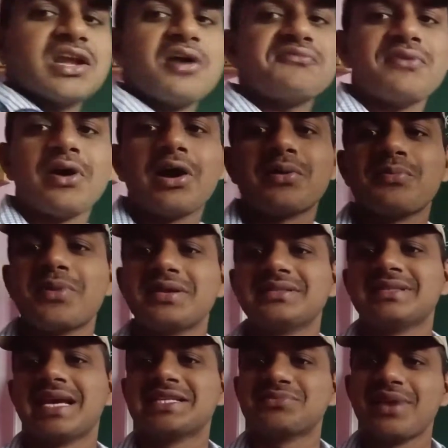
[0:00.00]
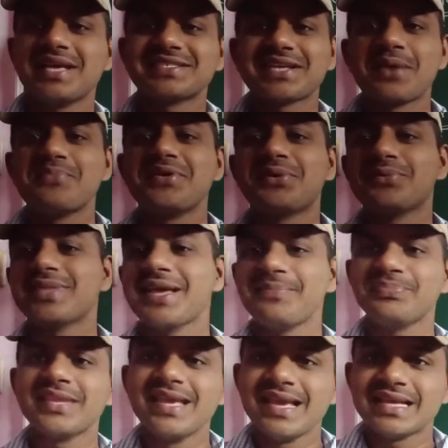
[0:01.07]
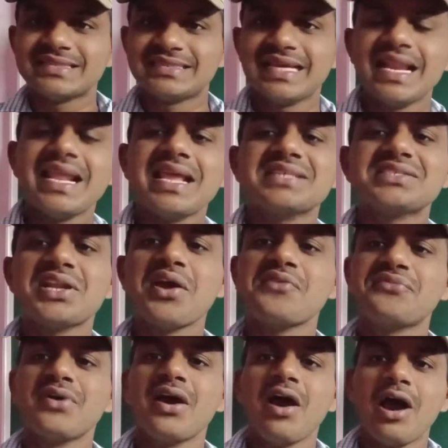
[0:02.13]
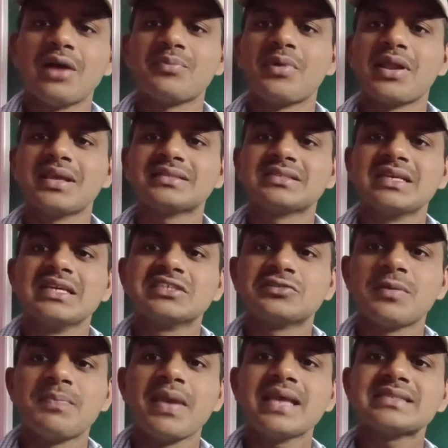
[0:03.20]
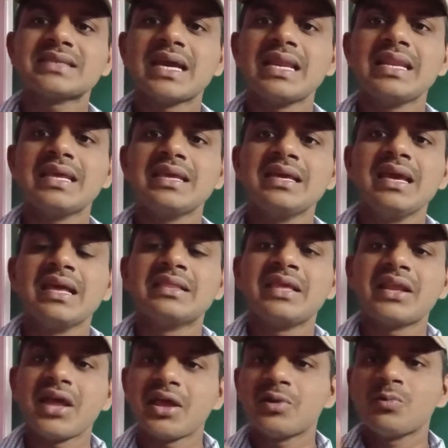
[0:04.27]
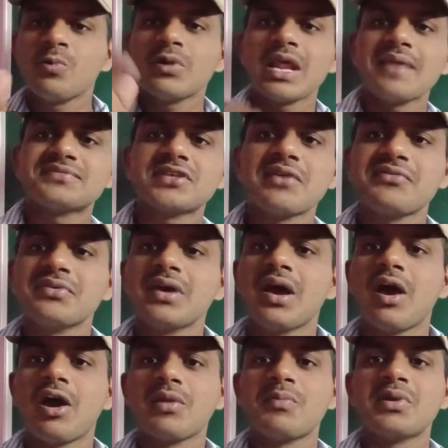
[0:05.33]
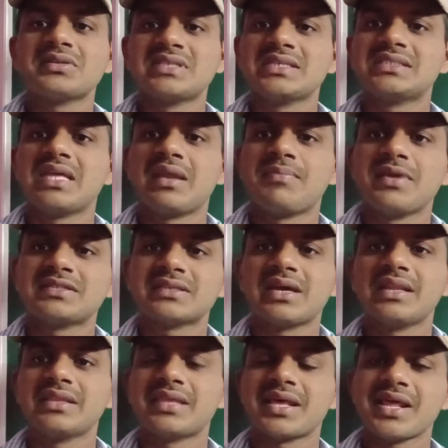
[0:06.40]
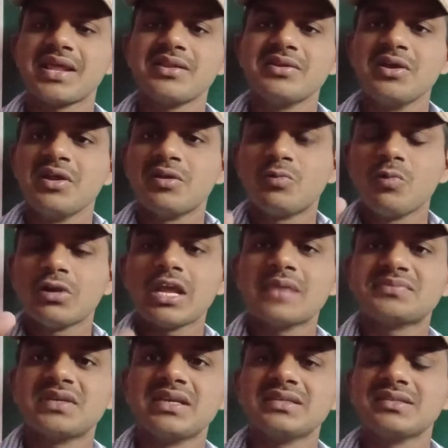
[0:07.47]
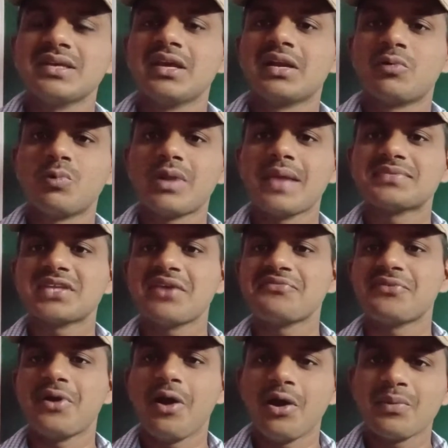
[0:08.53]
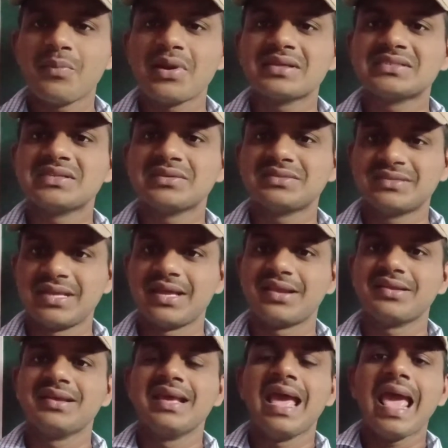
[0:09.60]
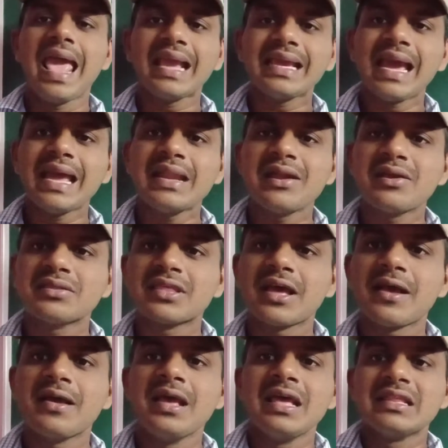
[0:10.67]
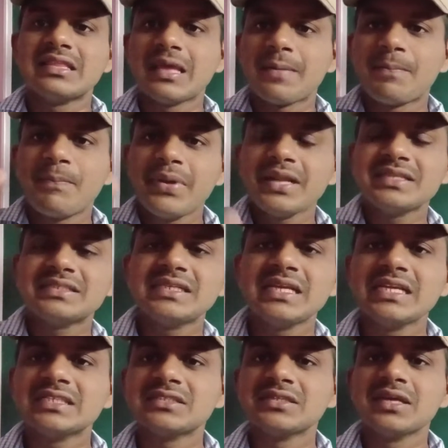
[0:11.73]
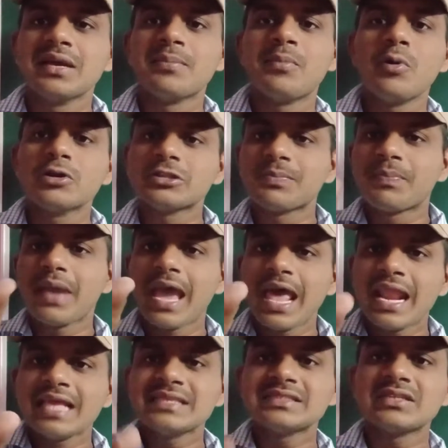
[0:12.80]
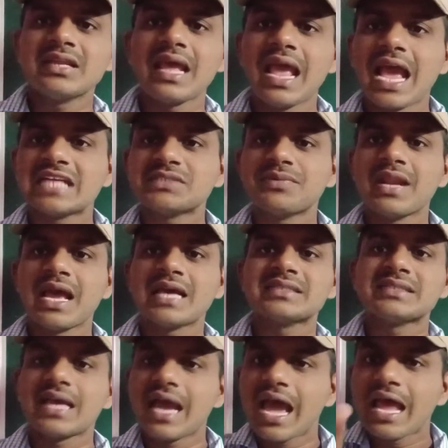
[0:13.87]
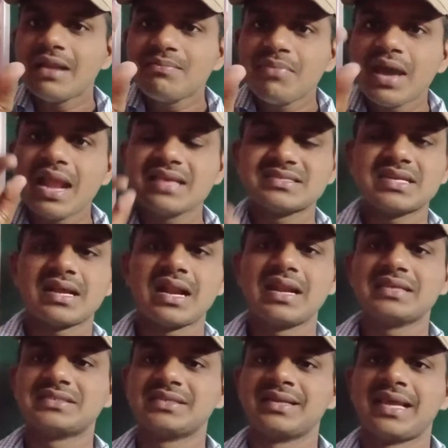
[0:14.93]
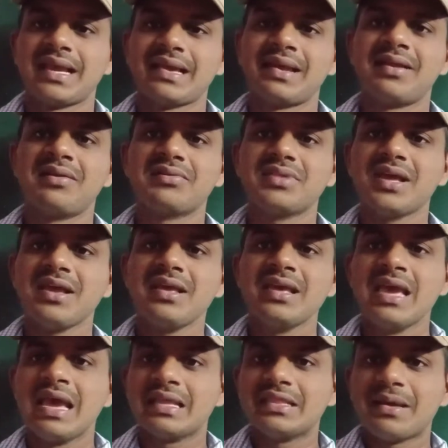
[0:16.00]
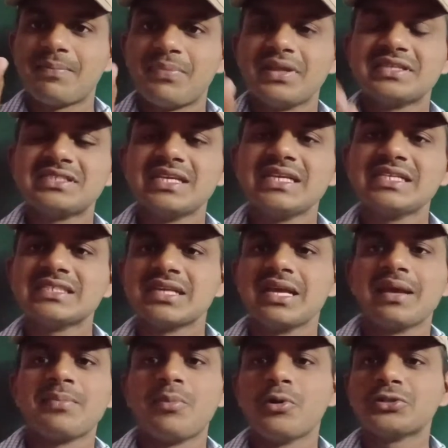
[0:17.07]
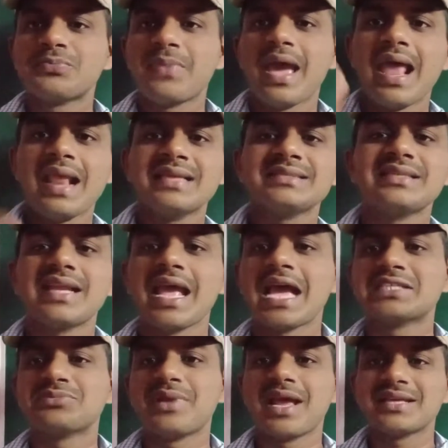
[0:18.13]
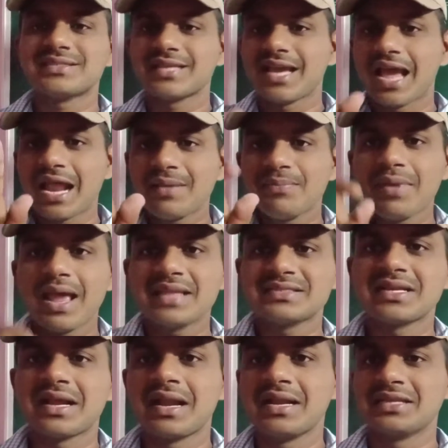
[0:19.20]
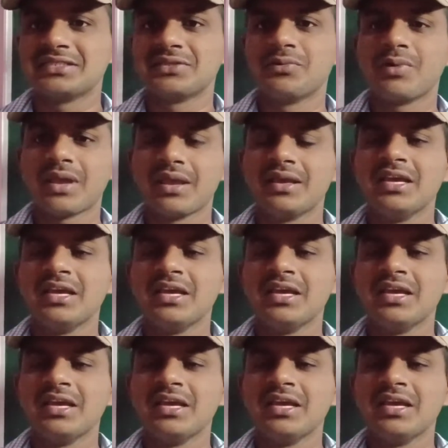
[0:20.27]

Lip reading: of harmonics. As well as coming to the generation of harmonics. So basically there are two types of harmonics is there. Basically there are two types of harmonics is there. According to the bridge is both balanced as well as unbalanced condition. According to the bridge is both balanced as well as unbalanced condition. Okay,